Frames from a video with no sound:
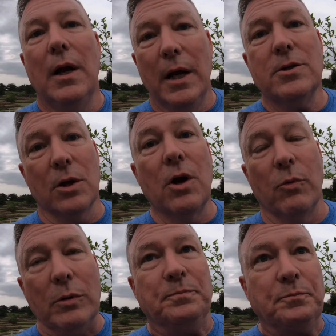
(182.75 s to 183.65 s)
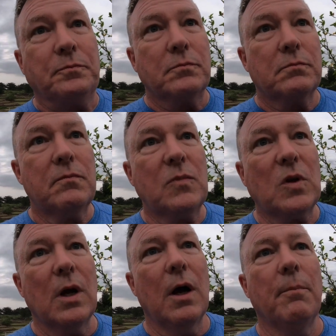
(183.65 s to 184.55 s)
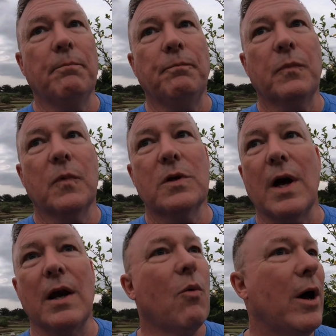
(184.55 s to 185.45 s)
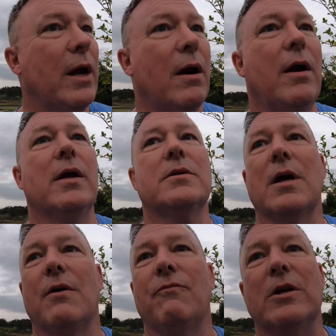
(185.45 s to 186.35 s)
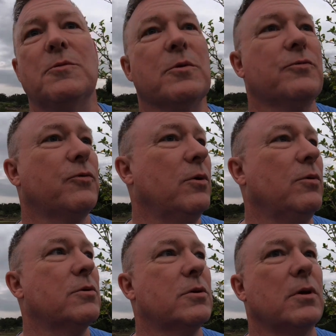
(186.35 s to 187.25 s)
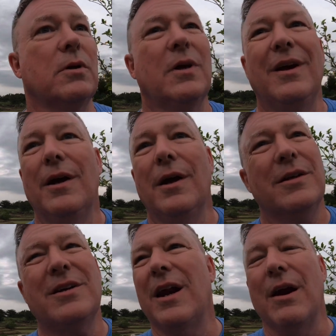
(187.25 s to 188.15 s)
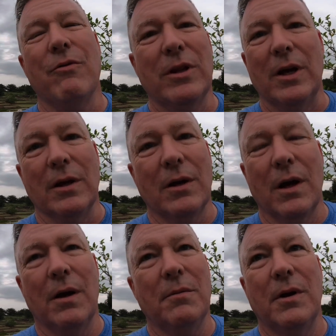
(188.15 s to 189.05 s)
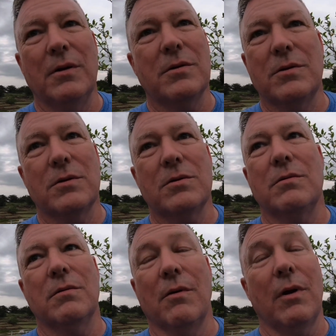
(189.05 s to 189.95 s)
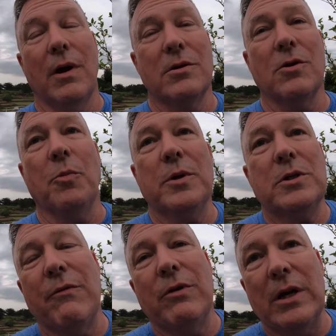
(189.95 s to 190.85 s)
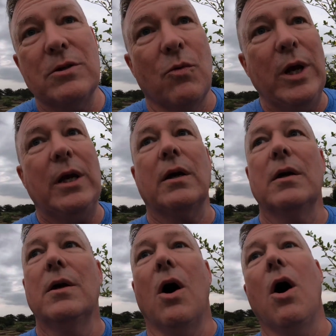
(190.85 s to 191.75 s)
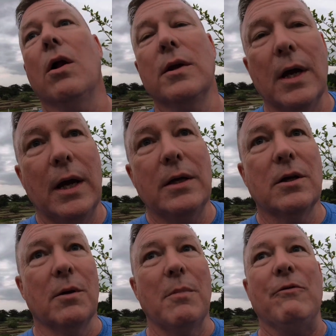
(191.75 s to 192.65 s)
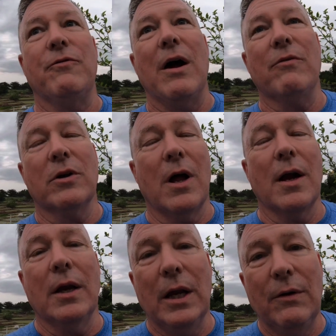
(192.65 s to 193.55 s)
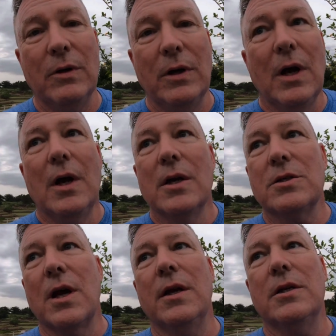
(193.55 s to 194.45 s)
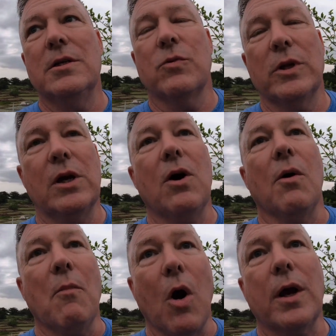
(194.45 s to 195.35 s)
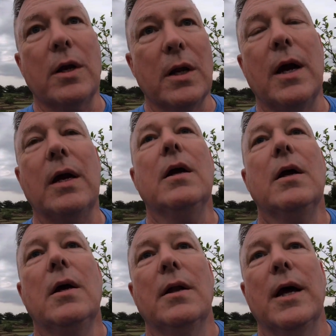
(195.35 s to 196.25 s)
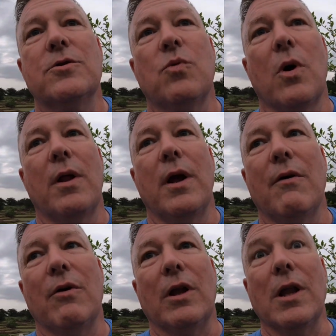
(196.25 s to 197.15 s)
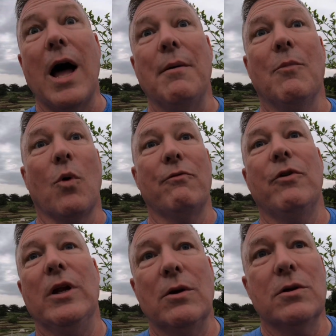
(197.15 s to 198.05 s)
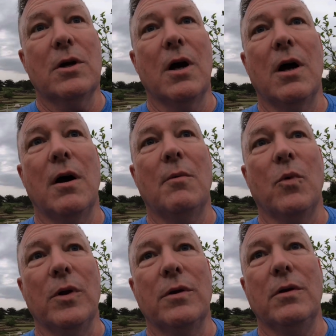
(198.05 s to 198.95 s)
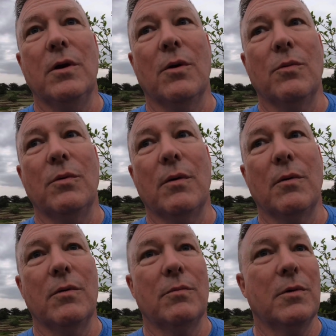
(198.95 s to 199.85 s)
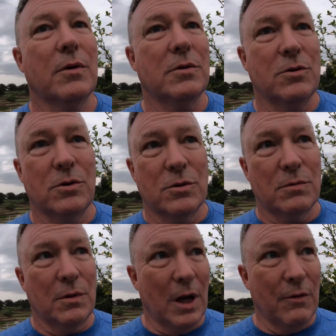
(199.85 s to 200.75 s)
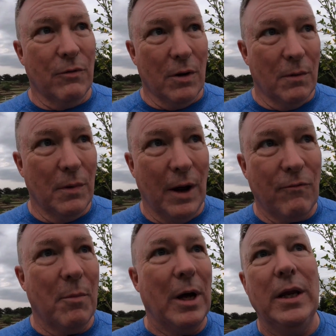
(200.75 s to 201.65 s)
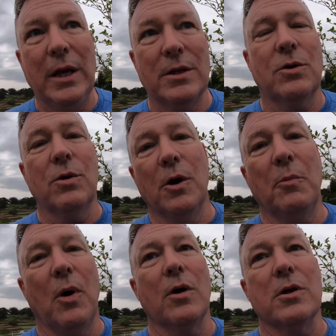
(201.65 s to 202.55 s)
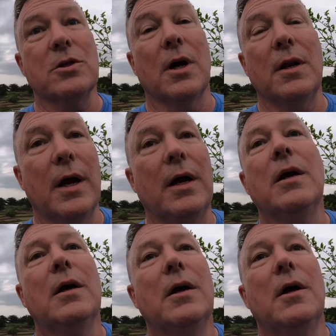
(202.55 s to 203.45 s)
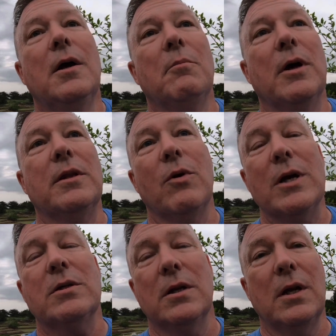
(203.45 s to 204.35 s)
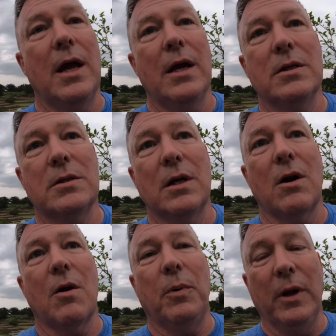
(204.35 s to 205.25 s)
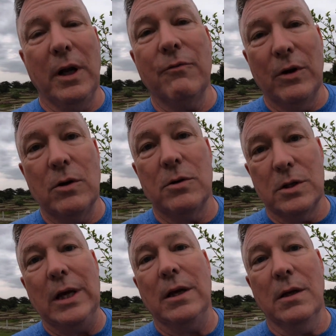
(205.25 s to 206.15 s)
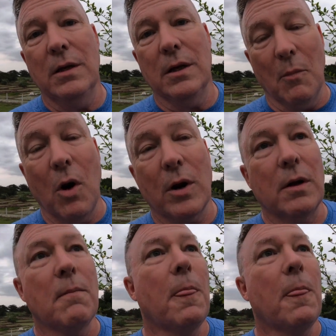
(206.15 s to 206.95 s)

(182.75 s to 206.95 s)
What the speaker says: It's a good one. It's got a wet area, it's got vegetables, fruits, and it's got everything. It's open 7 days a week, all day till about 5 o'clock in the evening. Sundays is what they call market day. That's where they have a lot more vendors come with, you know, because it's just kind of everybody hits Coyupo on a Sunday. But the rest of the days, there are plenty of vendors in the market.